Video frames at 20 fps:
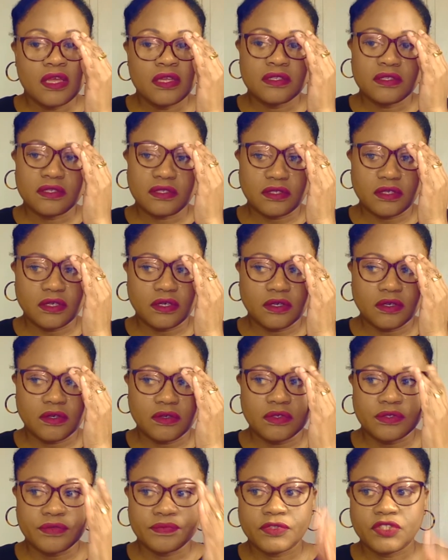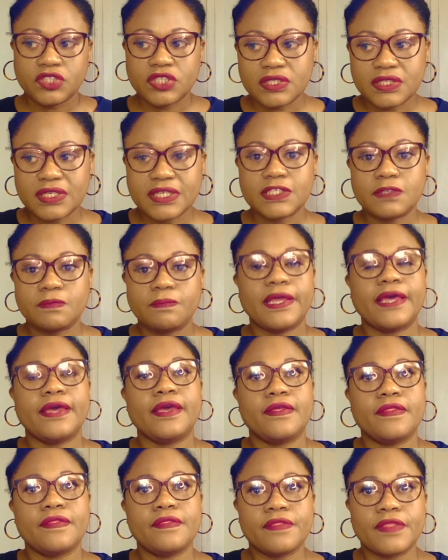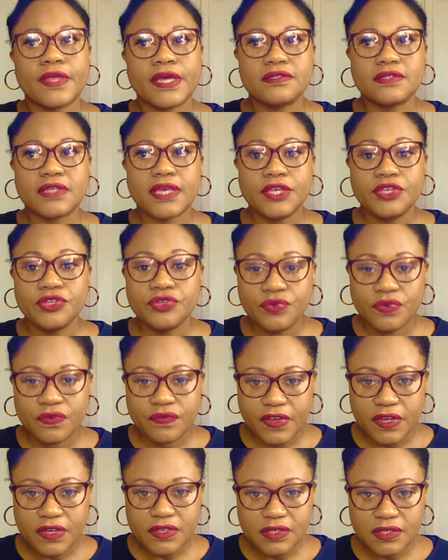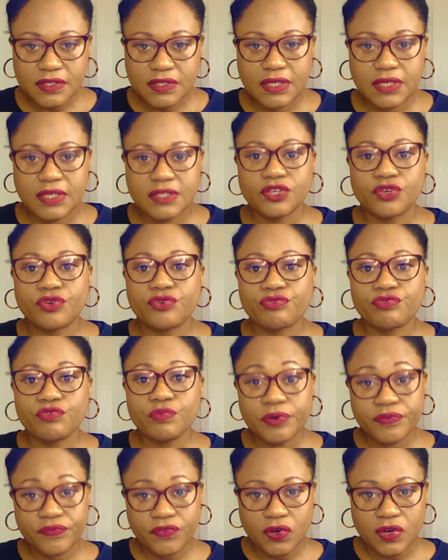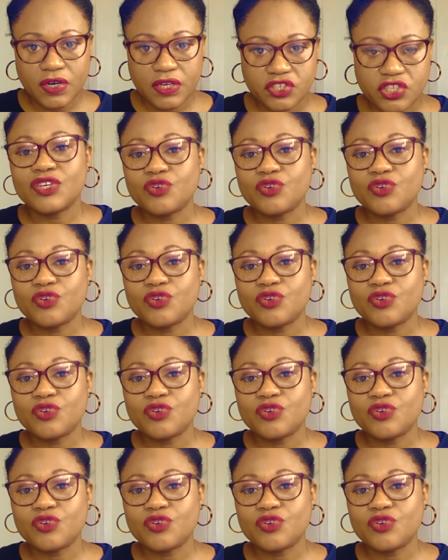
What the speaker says: So just to explain that a university is a group of colleges.